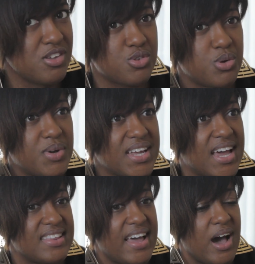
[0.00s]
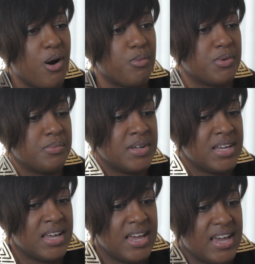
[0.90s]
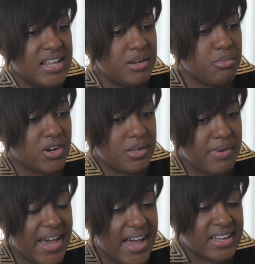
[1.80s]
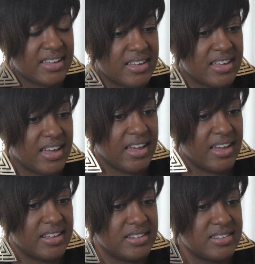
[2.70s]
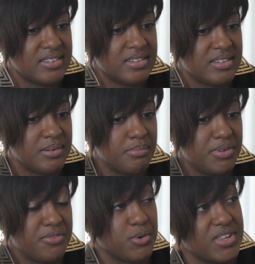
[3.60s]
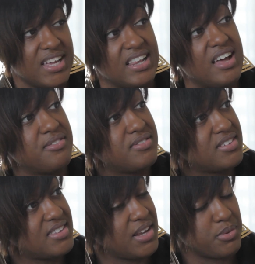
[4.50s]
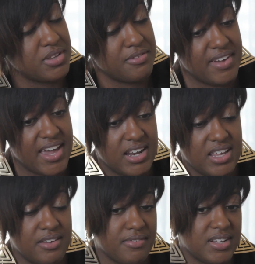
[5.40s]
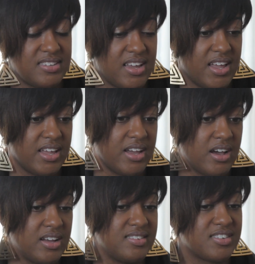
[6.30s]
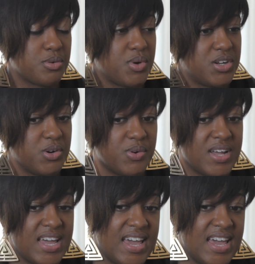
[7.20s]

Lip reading: So he went and got the album, and he brought it back. And before they left, they were in the van, he and Vontae, in Soweto.